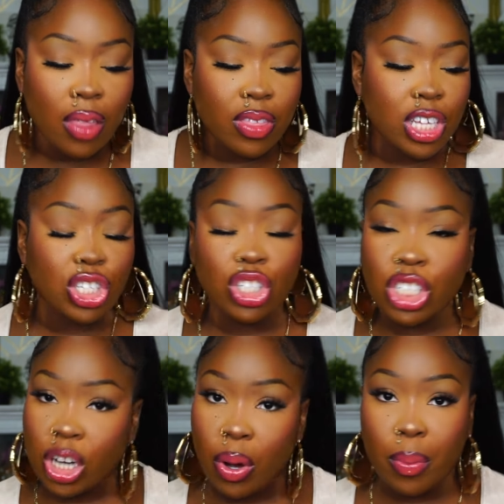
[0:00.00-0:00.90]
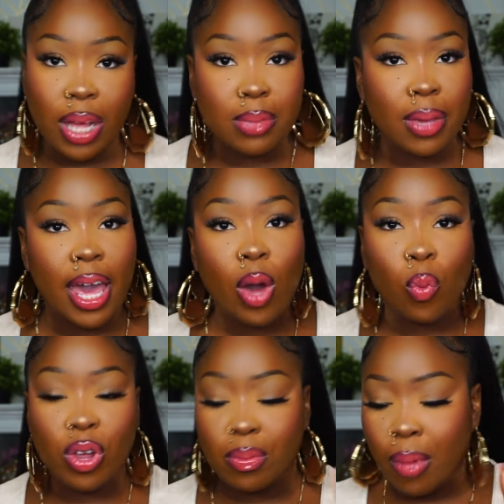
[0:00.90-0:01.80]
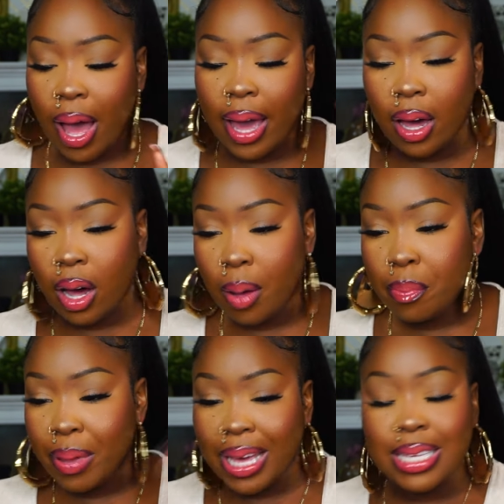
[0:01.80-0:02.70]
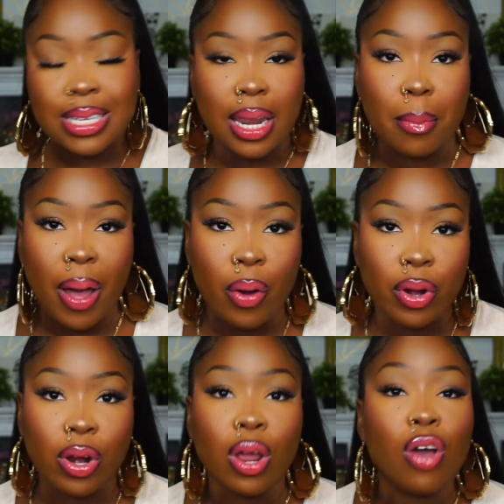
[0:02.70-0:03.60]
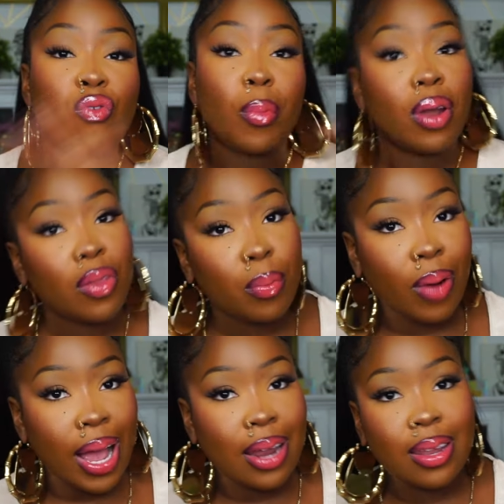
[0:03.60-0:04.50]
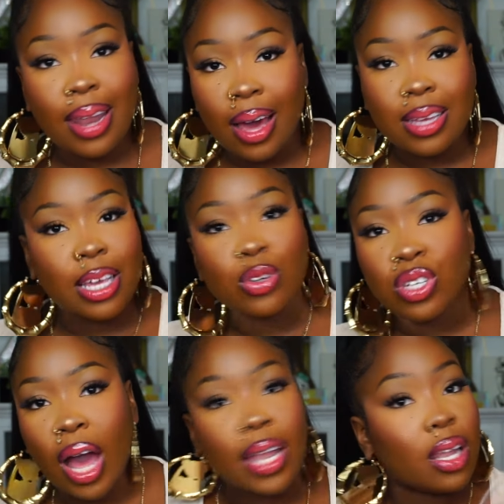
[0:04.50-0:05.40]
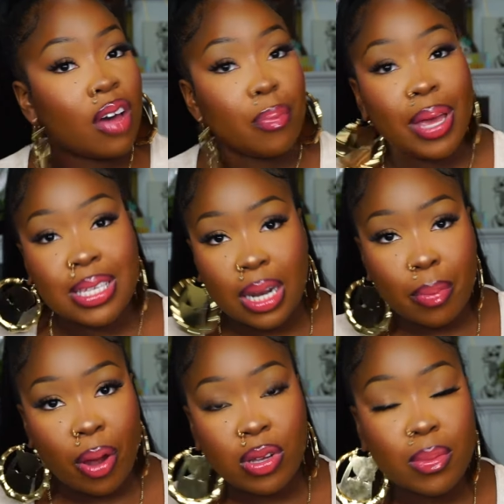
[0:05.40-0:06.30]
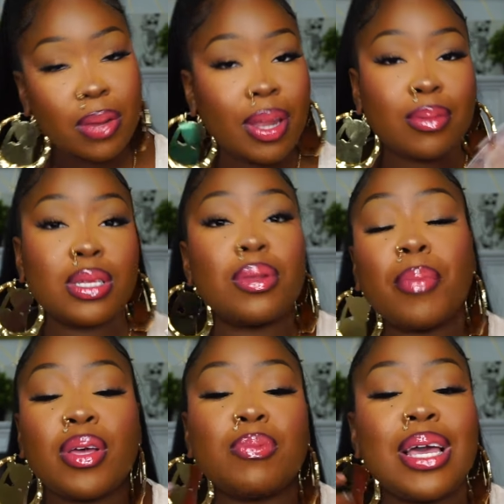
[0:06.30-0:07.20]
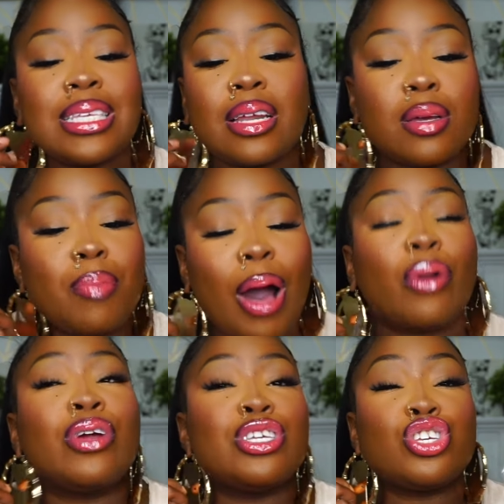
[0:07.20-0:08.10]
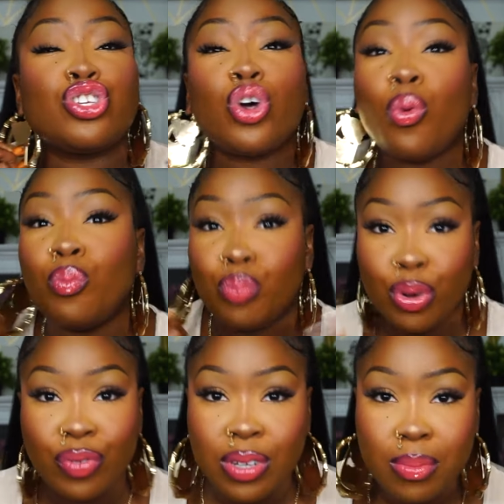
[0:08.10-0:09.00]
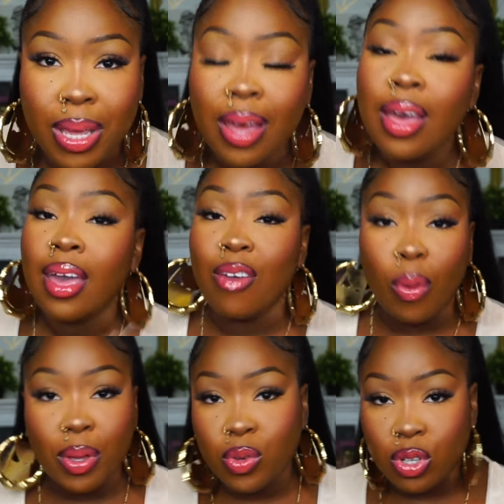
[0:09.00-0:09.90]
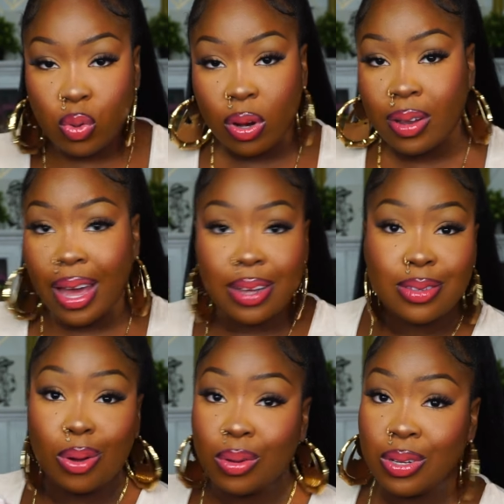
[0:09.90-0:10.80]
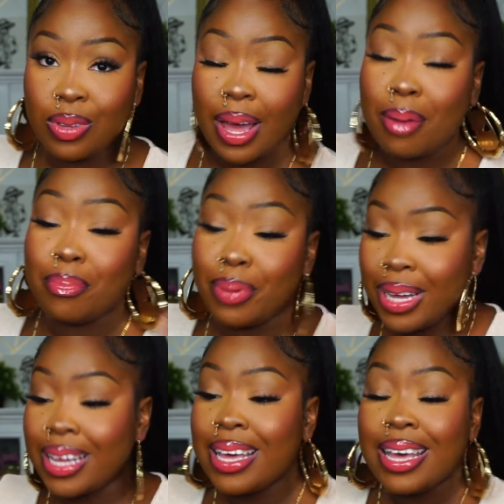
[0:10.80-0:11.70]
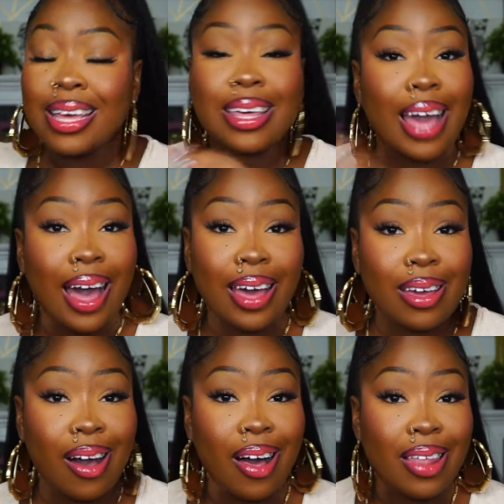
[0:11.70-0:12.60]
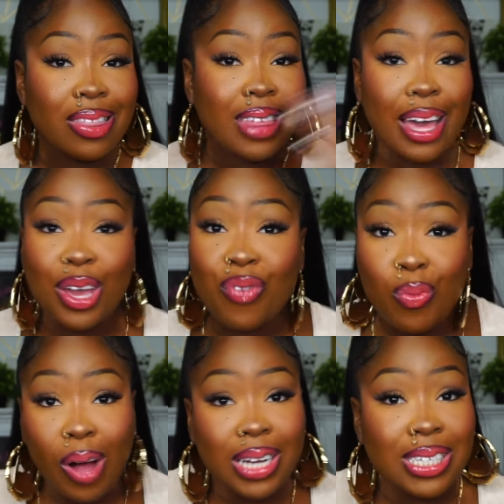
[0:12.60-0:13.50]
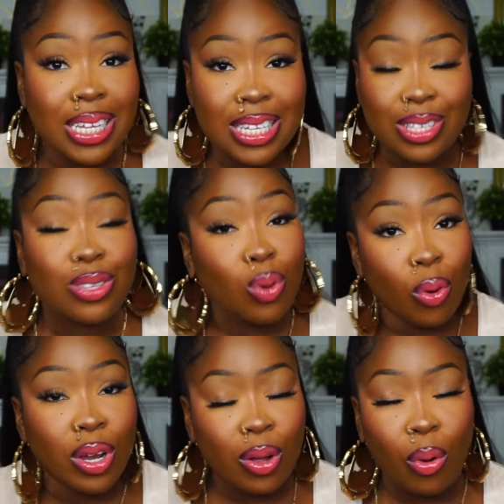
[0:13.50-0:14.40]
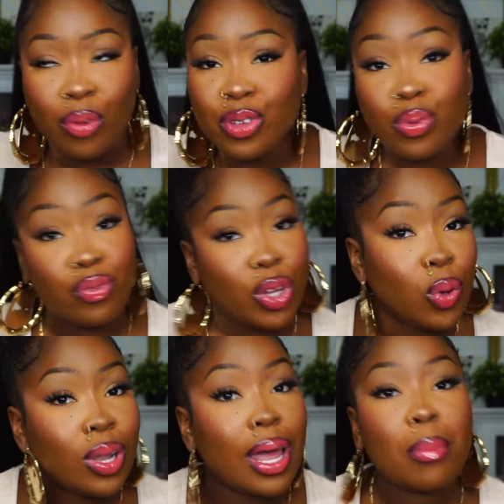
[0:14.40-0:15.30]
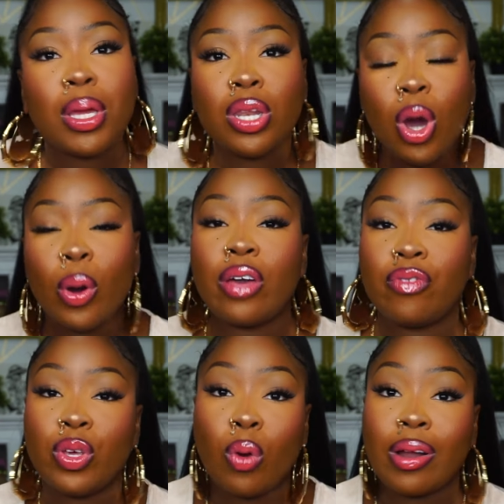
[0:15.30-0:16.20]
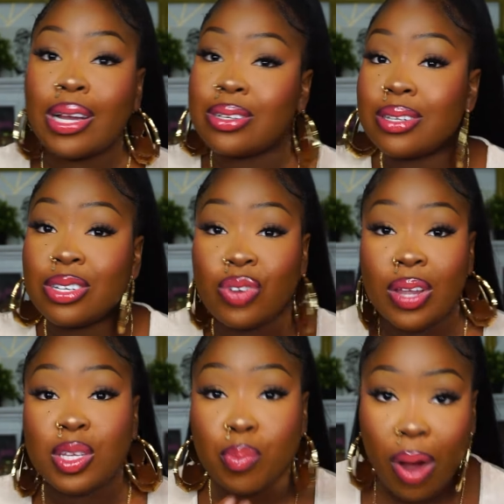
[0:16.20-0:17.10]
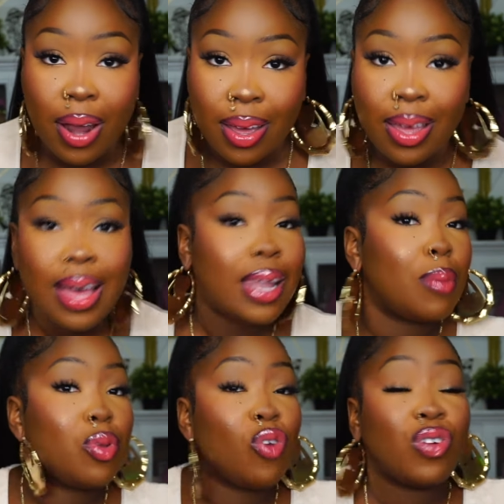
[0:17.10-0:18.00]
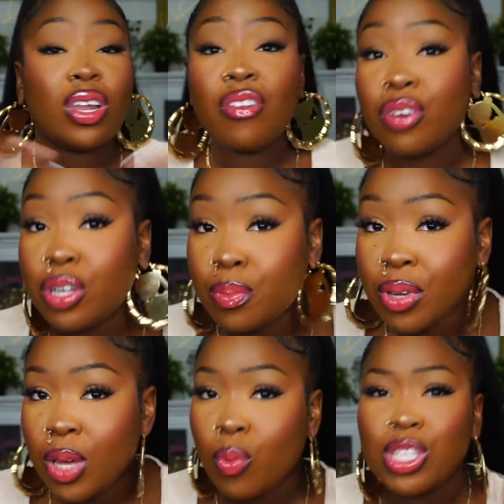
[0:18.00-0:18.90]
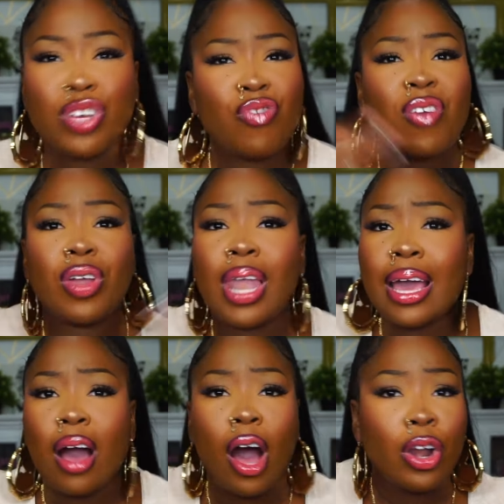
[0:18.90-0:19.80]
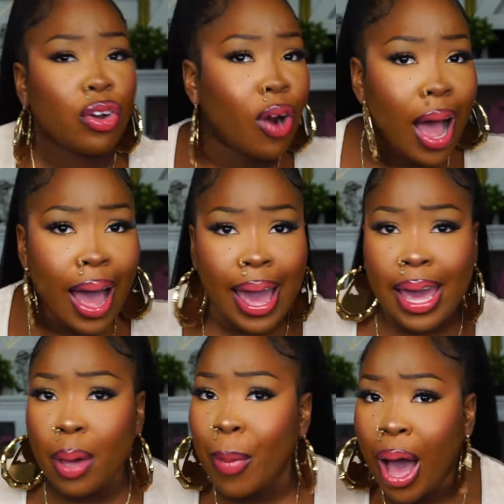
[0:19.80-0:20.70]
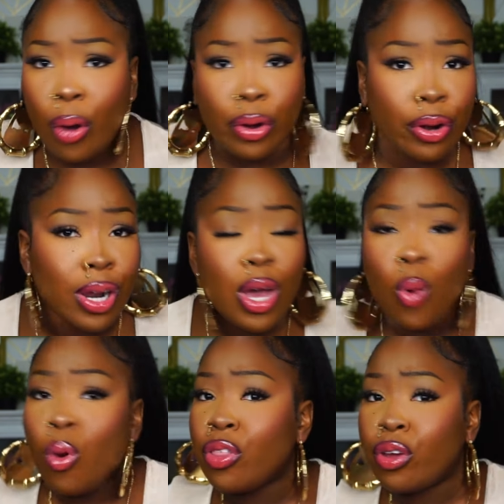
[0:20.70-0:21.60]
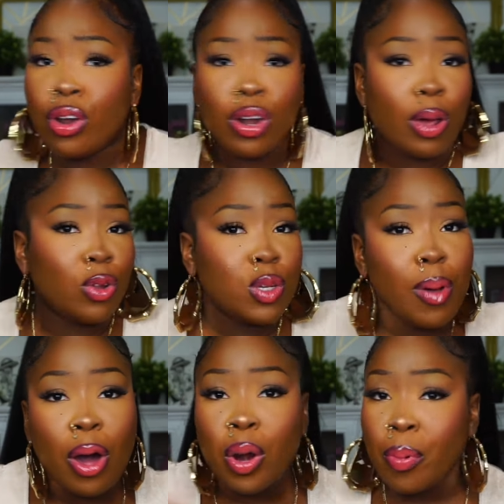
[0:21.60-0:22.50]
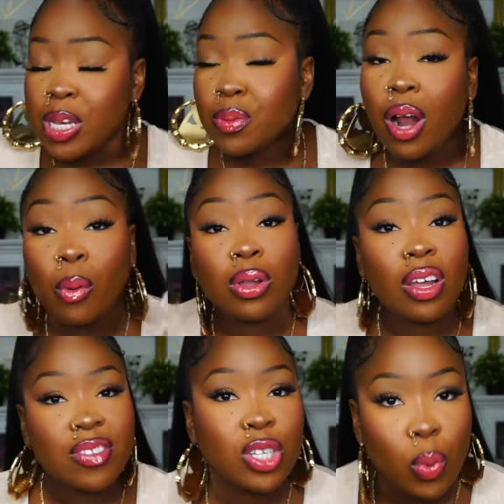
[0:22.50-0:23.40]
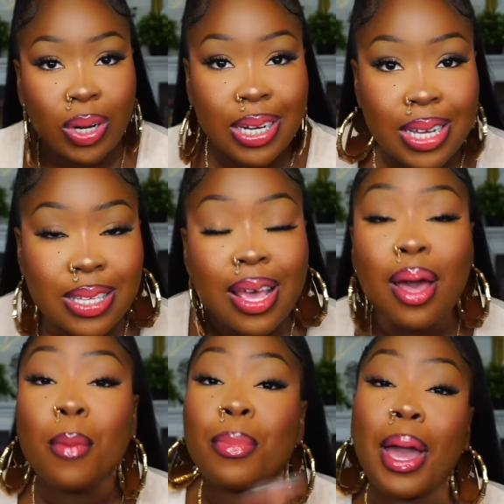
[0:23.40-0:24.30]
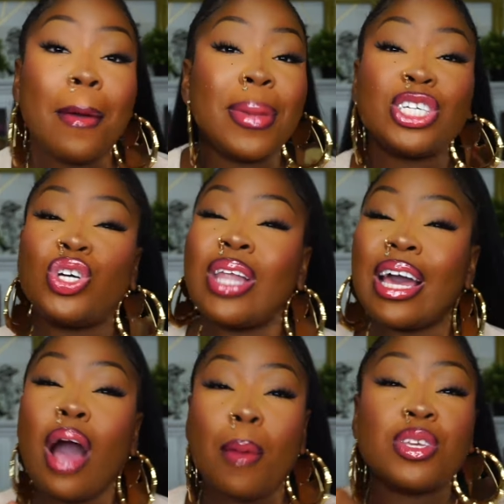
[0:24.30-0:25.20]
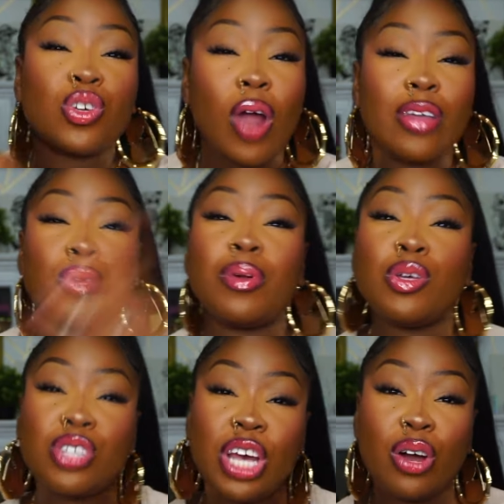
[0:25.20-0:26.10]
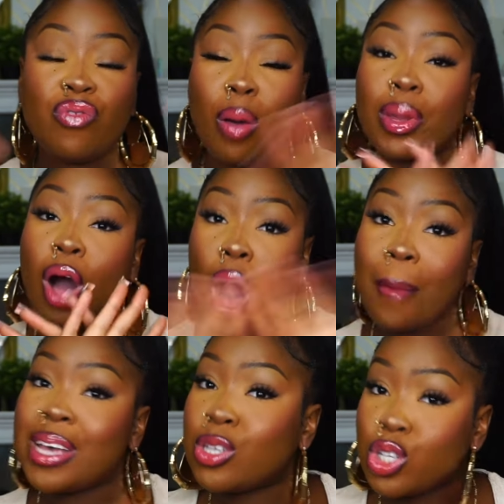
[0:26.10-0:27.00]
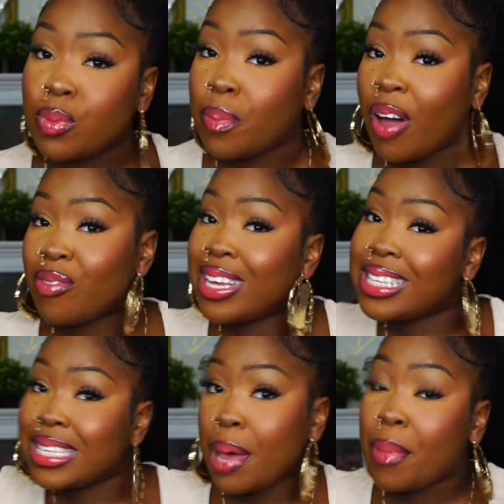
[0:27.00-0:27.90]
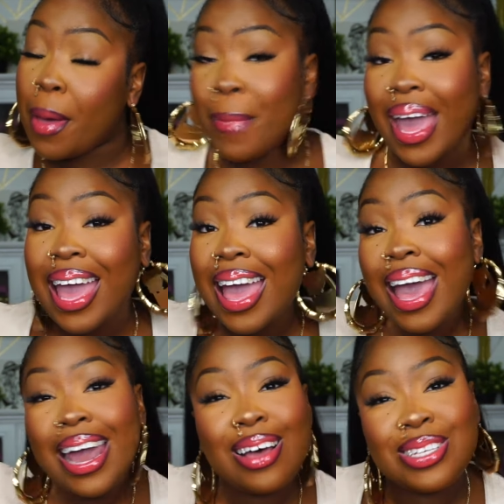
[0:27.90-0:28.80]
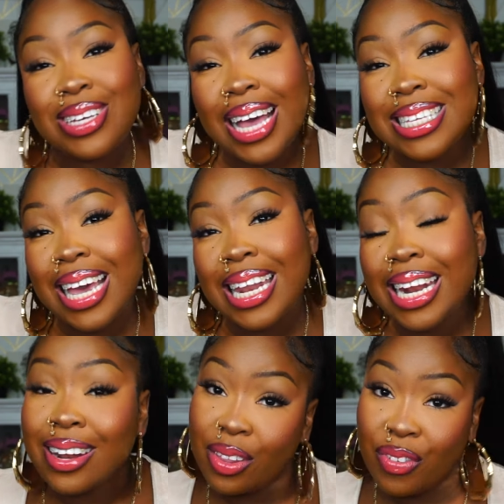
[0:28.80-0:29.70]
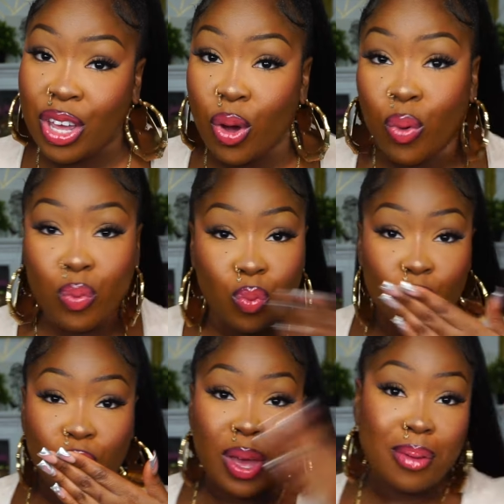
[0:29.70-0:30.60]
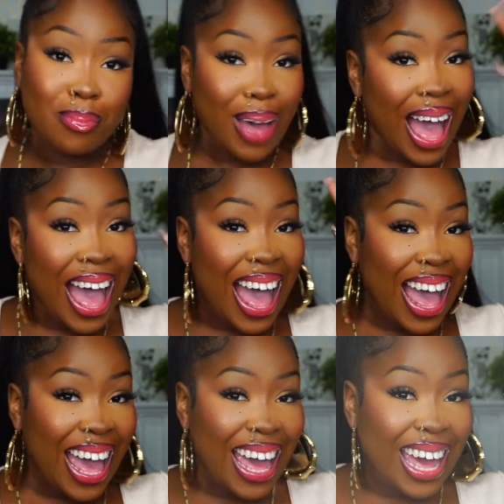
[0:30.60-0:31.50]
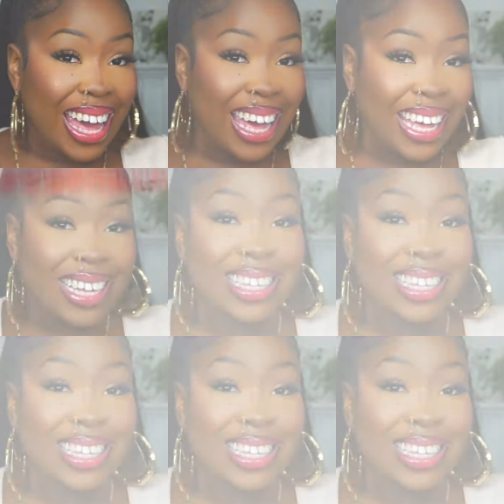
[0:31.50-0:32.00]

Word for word: the cherry blossom cake with my um, pink setting powder from another brand and that because i usually i love pink setting powder something about, something about pink setting powder is just so beautiful to me if you want me to do a tutorial on that i could totally do that but yeah y'all thank you for watching this tutorial or this review let me know if you are interested in trying this product let me know if you love Huda Beauty what's your favorite like under eye powder whether loose powder press powder i would love to know what it is but yeah make sure you like comment subscribe to my youtube channel follow me on all my social media platforms it's bang and i'll see you guys again in another video bye